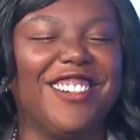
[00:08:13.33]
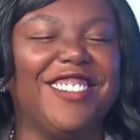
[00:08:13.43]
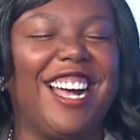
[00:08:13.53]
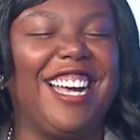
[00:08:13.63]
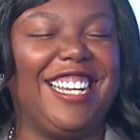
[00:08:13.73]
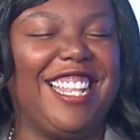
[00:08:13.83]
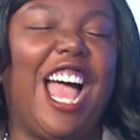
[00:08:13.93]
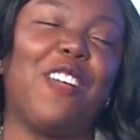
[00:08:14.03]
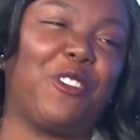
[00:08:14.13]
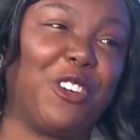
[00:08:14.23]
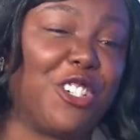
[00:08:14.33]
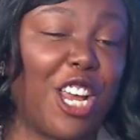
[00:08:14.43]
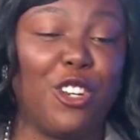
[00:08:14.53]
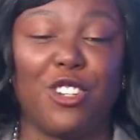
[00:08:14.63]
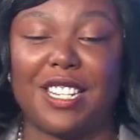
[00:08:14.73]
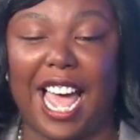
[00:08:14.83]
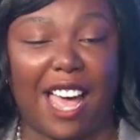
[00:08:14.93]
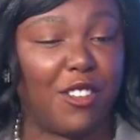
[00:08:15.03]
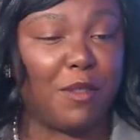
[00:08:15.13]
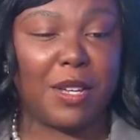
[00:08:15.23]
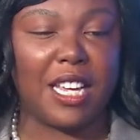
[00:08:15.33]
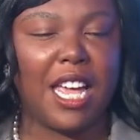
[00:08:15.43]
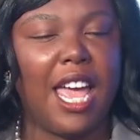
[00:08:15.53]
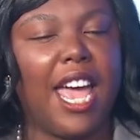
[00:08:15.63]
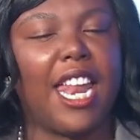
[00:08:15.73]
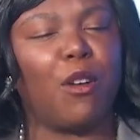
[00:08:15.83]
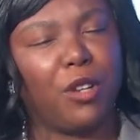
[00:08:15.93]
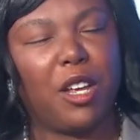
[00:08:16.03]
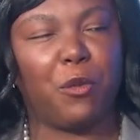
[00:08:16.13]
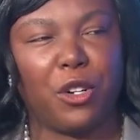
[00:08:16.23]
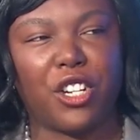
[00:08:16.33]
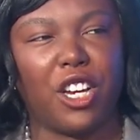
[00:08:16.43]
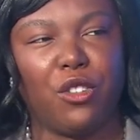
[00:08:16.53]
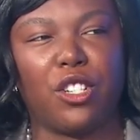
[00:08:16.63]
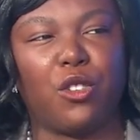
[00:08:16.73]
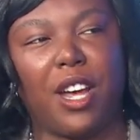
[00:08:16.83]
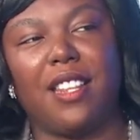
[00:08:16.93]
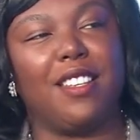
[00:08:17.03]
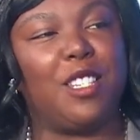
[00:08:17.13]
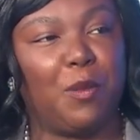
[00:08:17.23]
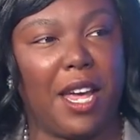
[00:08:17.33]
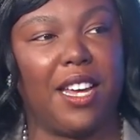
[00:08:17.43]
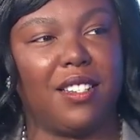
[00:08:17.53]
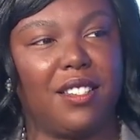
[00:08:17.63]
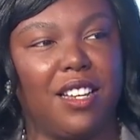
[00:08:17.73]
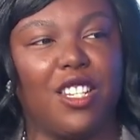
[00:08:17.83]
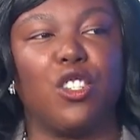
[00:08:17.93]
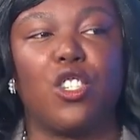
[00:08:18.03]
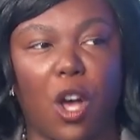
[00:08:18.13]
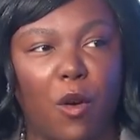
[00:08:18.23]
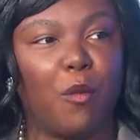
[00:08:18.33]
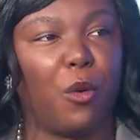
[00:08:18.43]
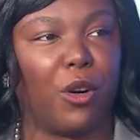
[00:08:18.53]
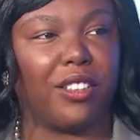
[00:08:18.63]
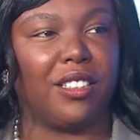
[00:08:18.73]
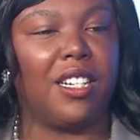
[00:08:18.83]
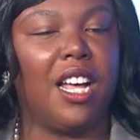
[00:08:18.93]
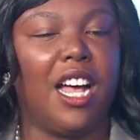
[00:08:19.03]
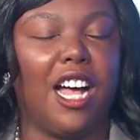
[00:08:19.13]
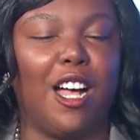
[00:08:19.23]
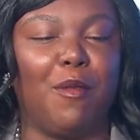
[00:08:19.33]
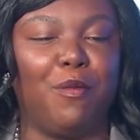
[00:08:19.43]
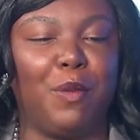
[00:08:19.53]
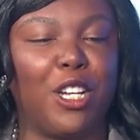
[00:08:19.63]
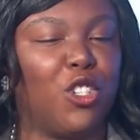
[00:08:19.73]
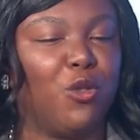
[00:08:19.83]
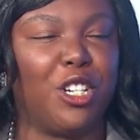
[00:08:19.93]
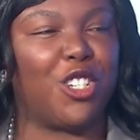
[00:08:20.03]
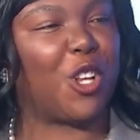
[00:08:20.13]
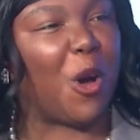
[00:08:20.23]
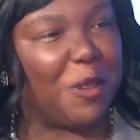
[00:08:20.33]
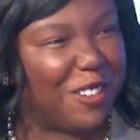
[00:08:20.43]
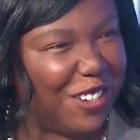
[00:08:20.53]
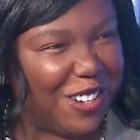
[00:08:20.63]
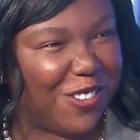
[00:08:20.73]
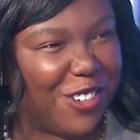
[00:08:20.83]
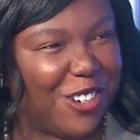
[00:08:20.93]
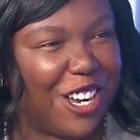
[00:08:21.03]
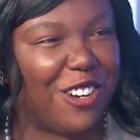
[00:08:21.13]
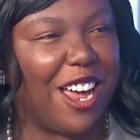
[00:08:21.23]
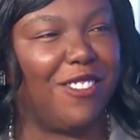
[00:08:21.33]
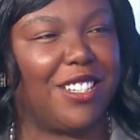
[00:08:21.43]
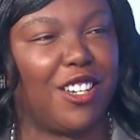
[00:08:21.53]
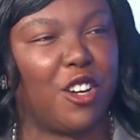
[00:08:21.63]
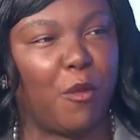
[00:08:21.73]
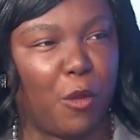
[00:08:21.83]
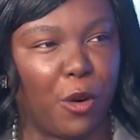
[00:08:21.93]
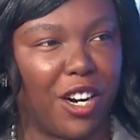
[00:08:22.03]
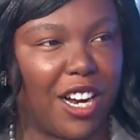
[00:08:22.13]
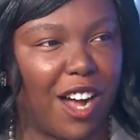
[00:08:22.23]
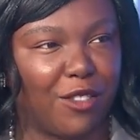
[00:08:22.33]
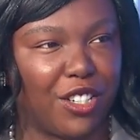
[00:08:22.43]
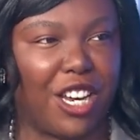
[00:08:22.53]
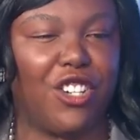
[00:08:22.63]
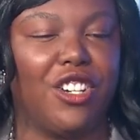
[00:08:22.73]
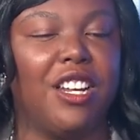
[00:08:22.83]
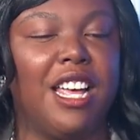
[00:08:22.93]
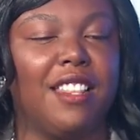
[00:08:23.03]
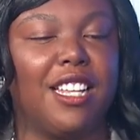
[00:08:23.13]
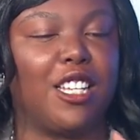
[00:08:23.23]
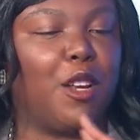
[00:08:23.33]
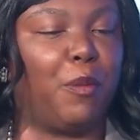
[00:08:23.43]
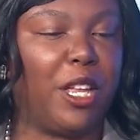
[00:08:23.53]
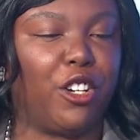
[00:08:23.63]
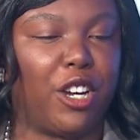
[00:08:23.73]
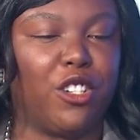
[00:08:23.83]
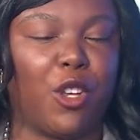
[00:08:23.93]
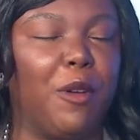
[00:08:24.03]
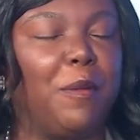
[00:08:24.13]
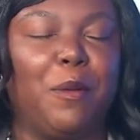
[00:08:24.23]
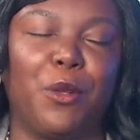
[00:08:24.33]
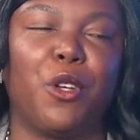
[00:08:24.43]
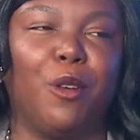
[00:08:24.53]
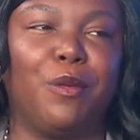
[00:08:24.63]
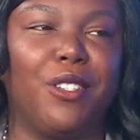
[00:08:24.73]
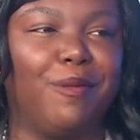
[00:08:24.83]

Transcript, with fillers: Right. I appreciate you just having me, and I really appreciate you just creating this space because it's so important um, because you reach so many people and you're having such an important conversation that's going to penetrate so many people's homes.